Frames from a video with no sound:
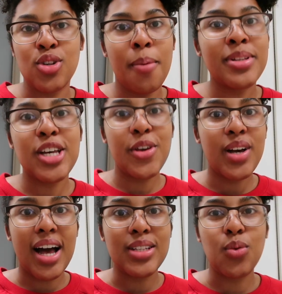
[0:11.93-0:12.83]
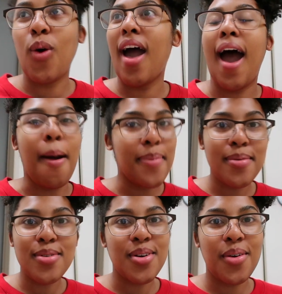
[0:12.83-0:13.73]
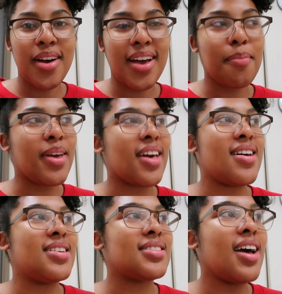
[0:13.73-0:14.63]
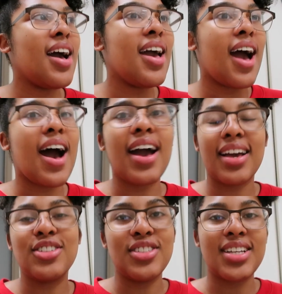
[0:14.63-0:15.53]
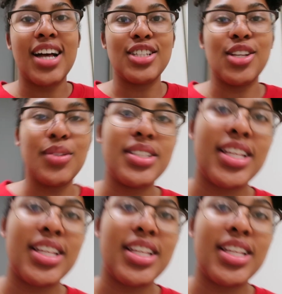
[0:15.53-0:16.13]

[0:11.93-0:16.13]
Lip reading: so I'm gonna tell you guys what happened real quick because I just got so